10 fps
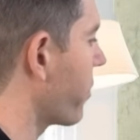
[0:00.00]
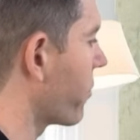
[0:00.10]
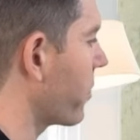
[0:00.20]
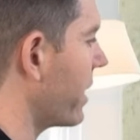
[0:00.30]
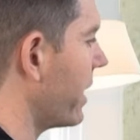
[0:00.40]

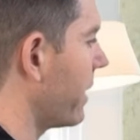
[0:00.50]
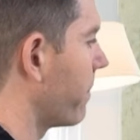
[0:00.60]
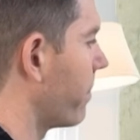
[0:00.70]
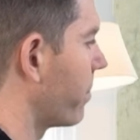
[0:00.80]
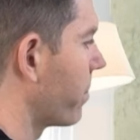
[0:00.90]
three
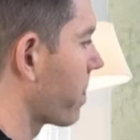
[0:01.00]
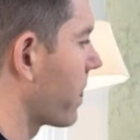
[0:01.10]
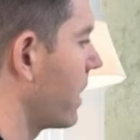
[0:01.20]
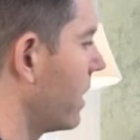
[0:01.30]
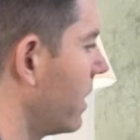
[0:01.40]

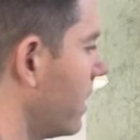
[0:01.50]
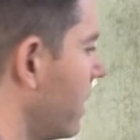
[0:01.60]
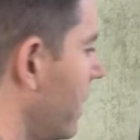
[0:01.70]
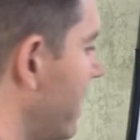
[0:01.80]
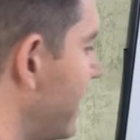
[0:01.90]

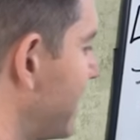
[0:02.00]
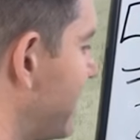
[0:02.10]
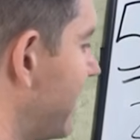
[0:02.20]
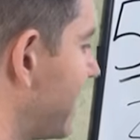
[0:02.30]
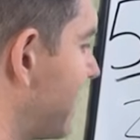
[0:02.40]
is
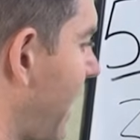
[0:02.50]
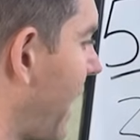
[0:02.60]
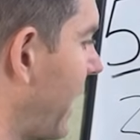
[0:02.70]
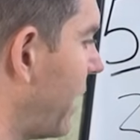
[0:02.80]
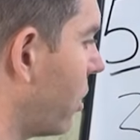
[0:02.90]

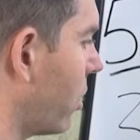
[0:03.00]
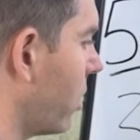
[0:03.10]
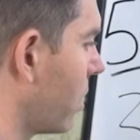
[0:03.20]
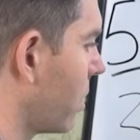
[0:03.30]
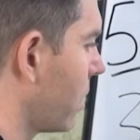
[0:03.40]

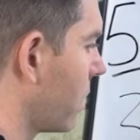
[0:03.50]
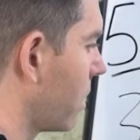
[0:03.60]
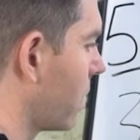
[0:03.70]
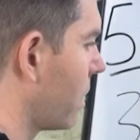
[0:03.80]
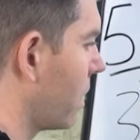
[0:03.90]
desire
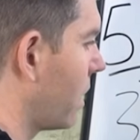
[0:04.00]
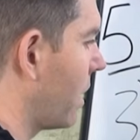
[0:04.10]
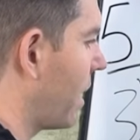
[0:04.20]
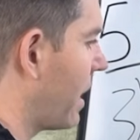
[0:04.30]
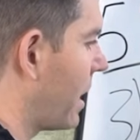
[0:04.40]

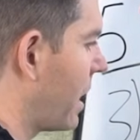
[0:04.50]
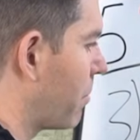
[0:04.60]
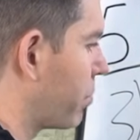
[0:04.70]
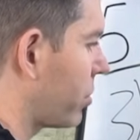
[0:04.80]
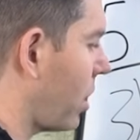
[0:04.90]

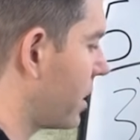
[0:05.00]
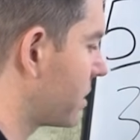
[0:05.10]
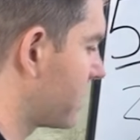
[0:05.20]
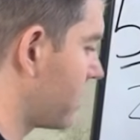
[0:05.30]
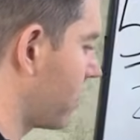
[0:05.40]

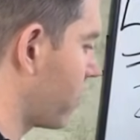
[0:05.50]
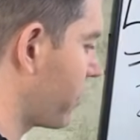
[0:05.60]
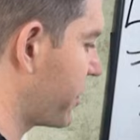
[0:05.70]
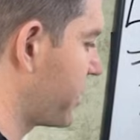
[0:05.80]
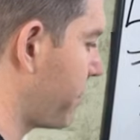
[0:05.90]
plus
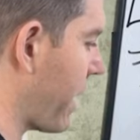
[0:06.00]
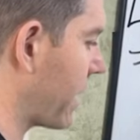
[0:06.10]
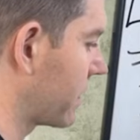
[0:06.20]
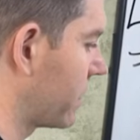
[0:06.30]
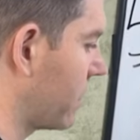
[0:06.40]

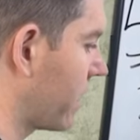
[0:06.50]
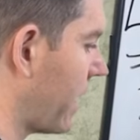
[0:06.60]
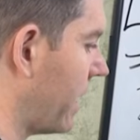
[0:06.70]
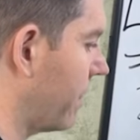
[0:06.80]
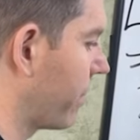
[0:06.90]
respect,
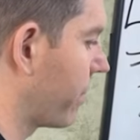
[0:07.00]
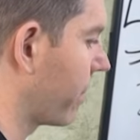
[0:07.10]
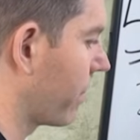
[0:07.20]
okay?